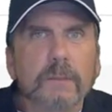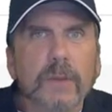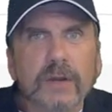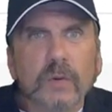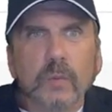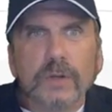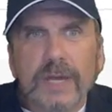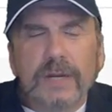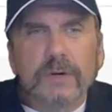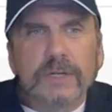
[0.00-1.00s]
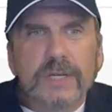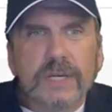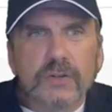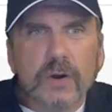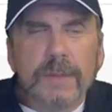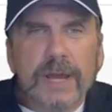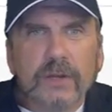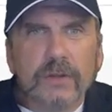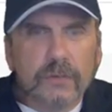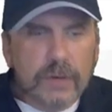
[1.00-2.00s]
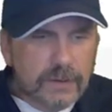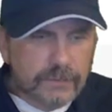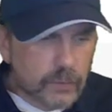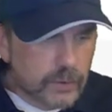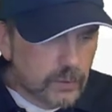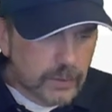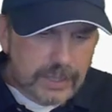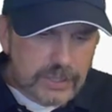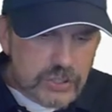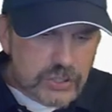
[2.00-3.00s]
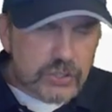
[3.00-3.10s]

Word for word: But with Databricks, it's automatically created for you. And I can just